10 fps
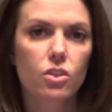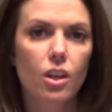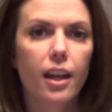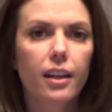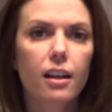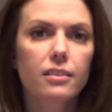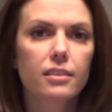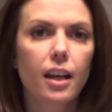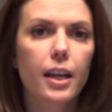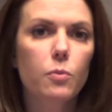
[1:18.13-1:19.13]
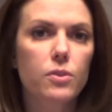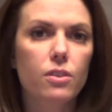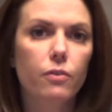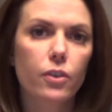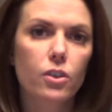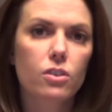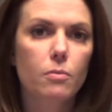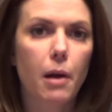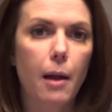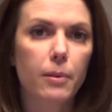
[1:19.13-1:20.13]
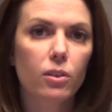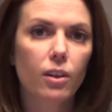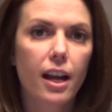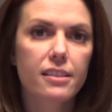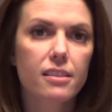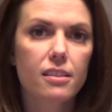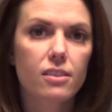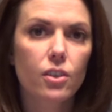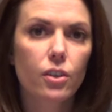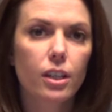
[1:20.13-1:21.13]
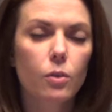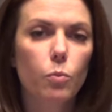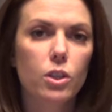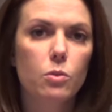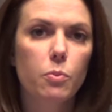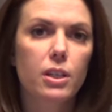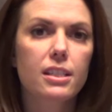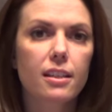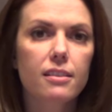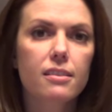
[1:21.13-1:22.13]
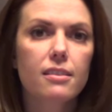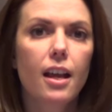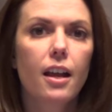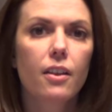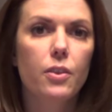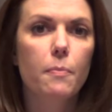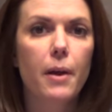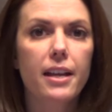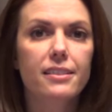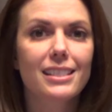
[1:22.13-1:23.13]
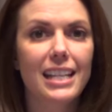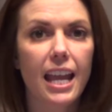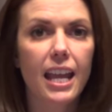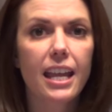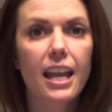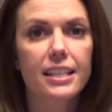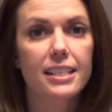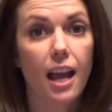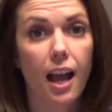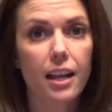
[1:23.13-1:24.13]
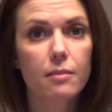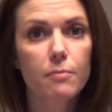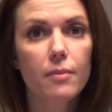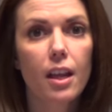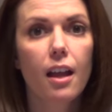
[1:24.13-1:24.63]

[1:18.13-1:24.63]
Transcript: John Alden Knight was the first to popularize this theory, which predicts the best day and time